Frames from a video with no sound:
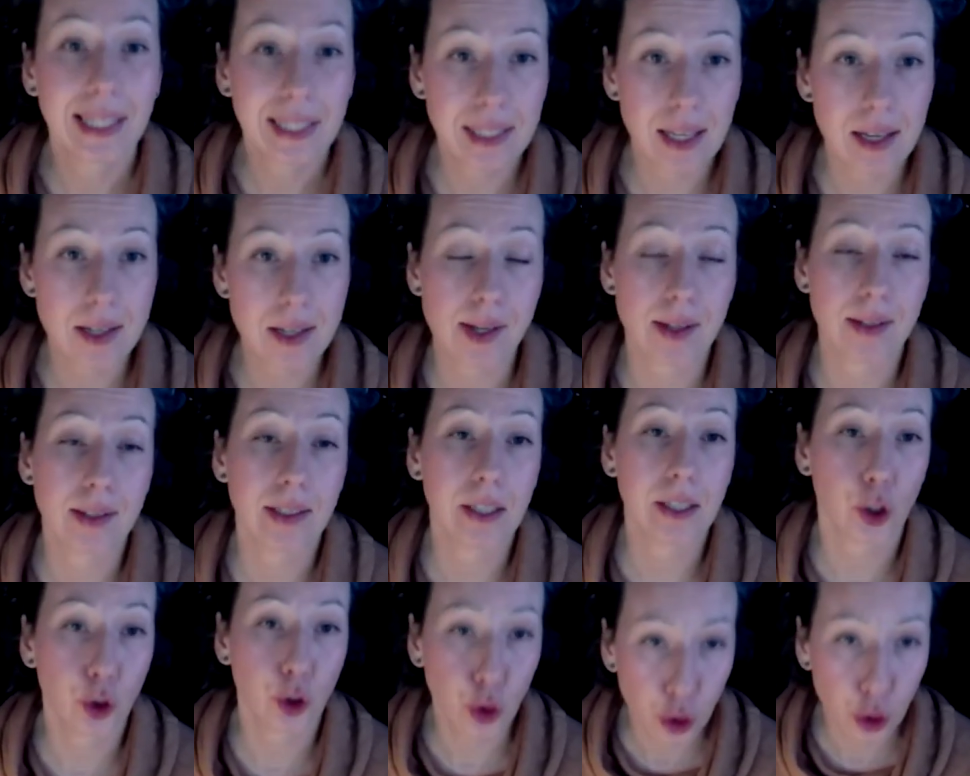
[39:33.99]
Yes, I
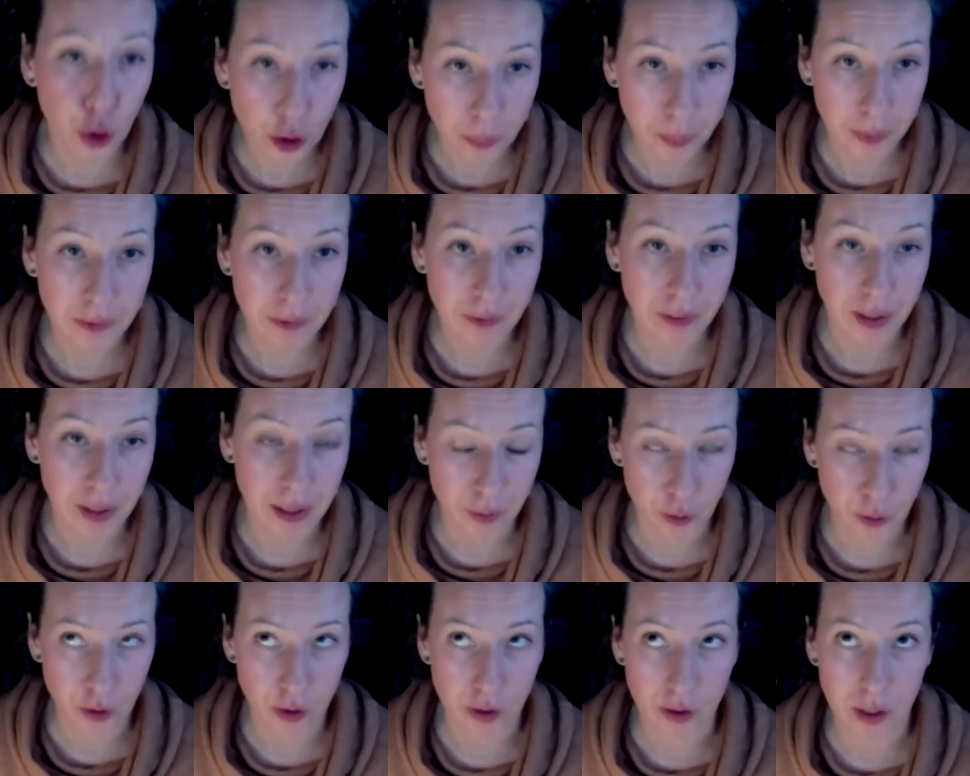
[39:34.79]
think it could be
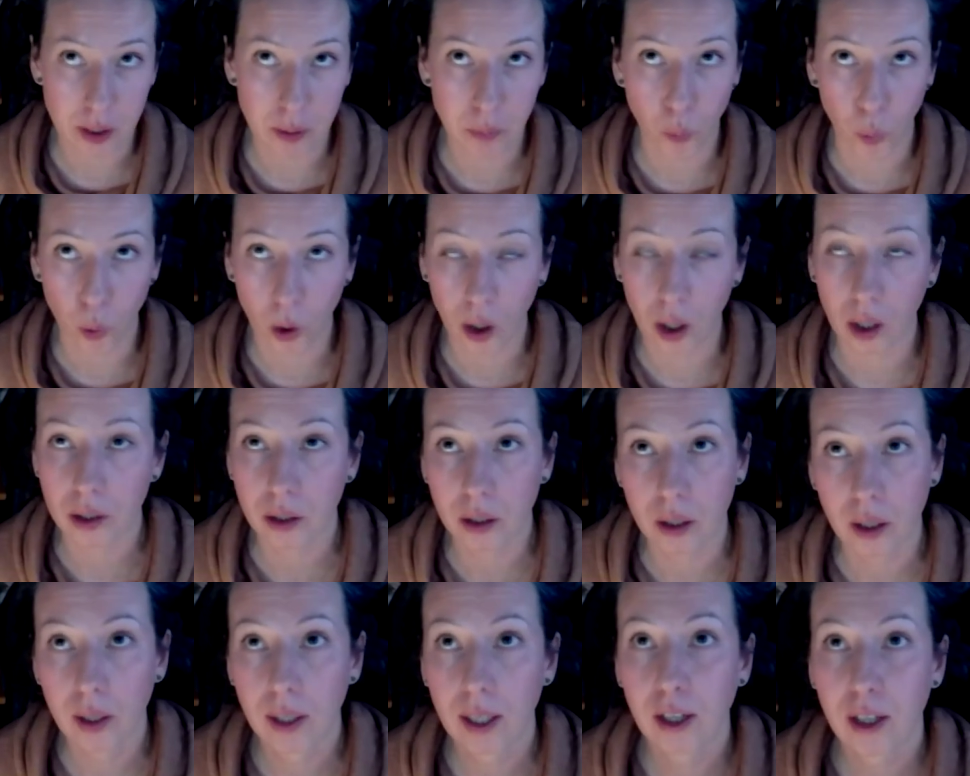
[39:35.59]
relevant to theme
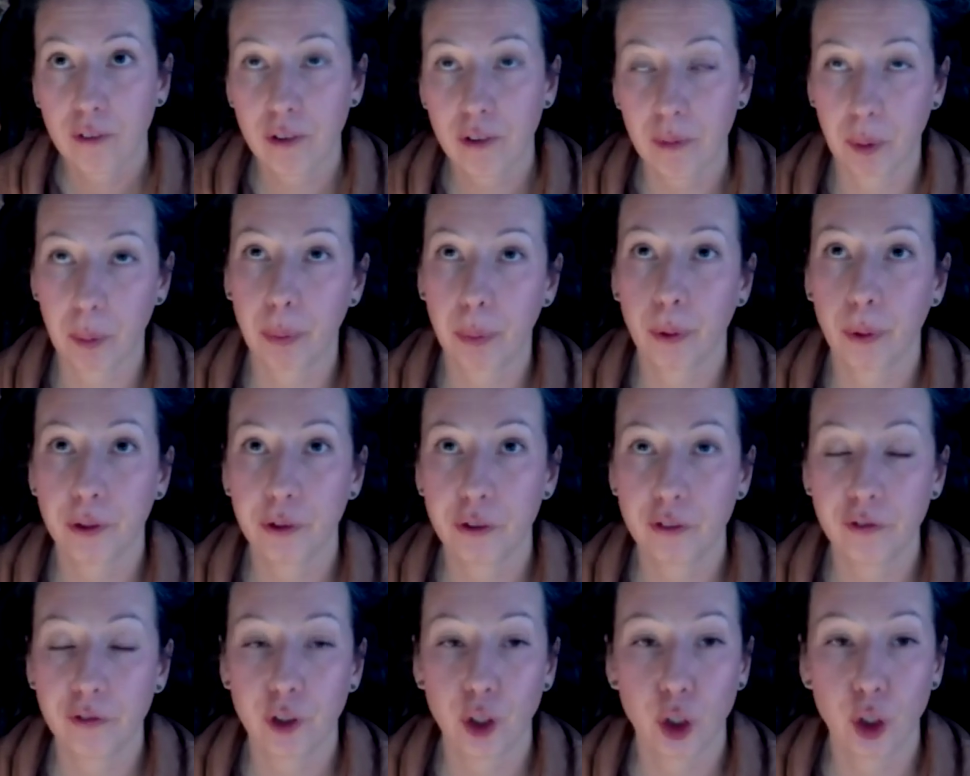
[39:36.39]
1 from the
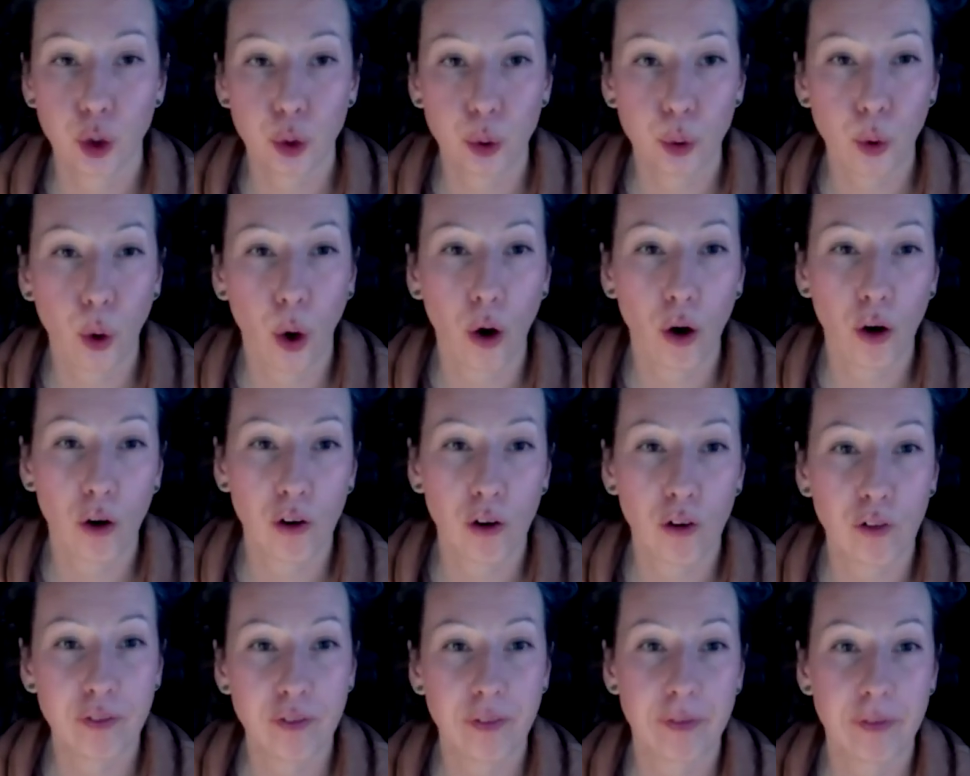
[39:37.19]
point of view
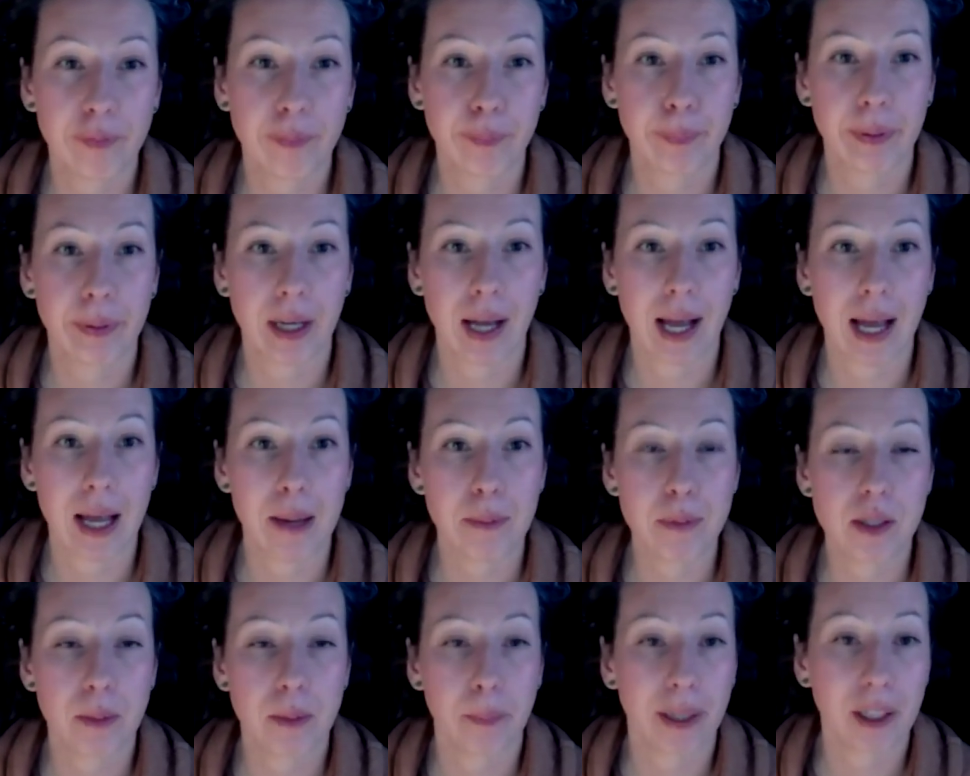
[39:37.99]
of
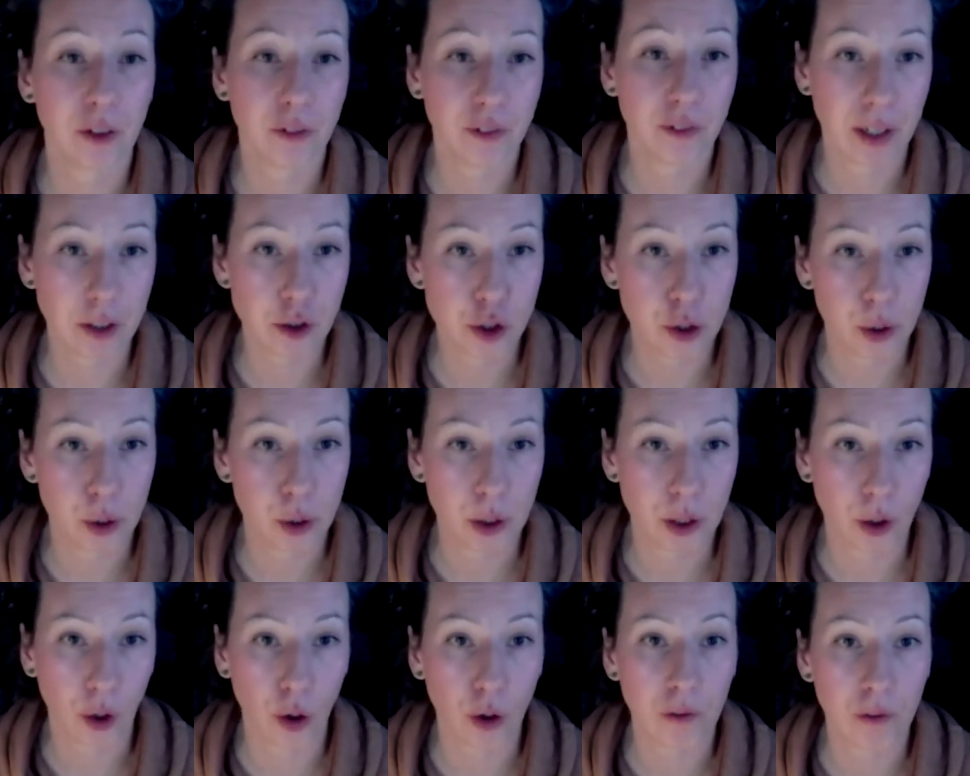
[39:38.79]
perhaps the
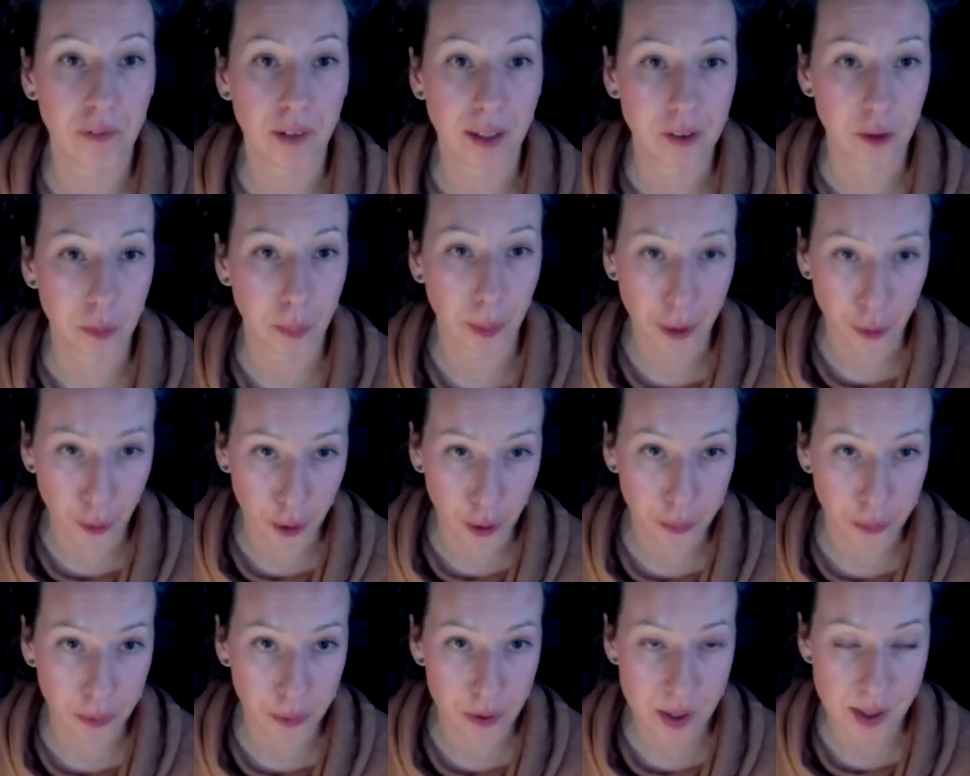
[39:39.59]
manufacturing of
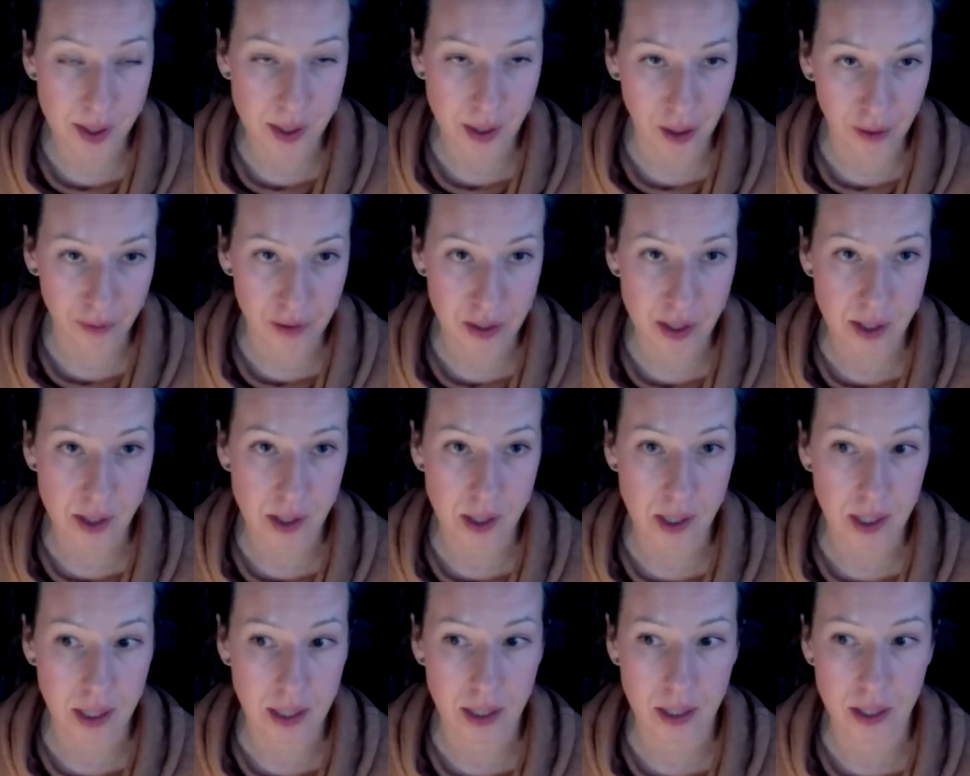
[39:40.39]
antimicrobial
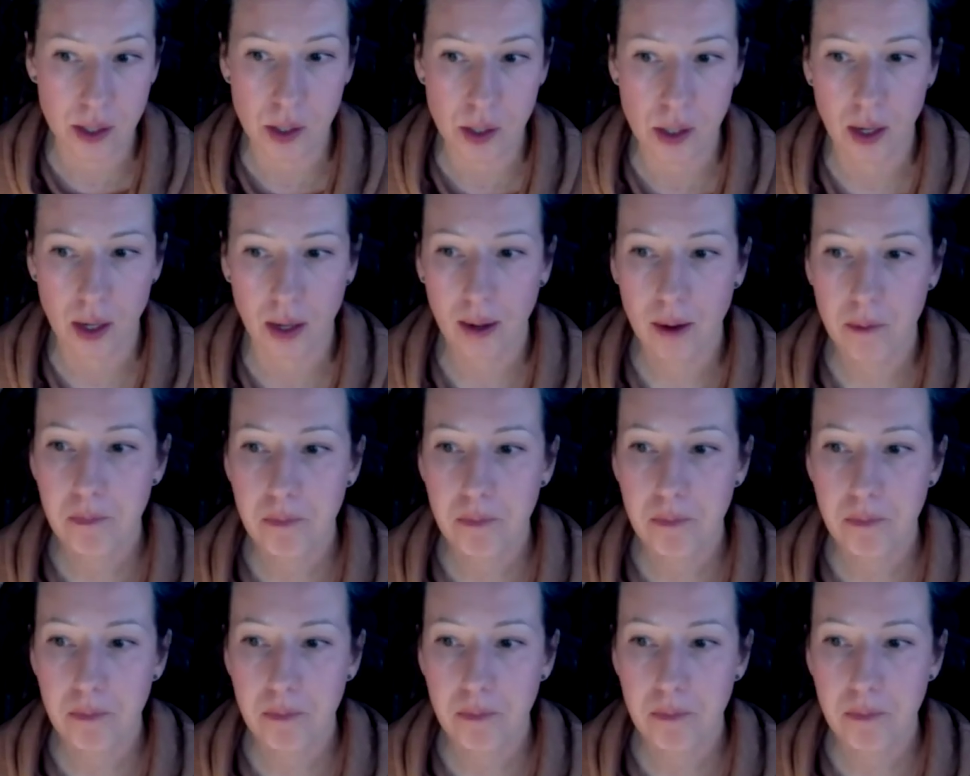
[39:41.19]
surfaces